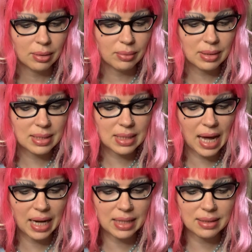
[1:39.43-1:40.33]
What's
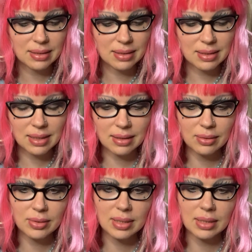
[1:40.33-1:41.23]
that?" said
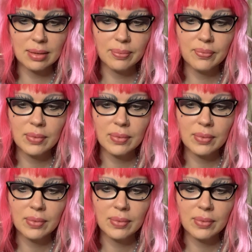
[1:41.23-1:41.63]
Lucy.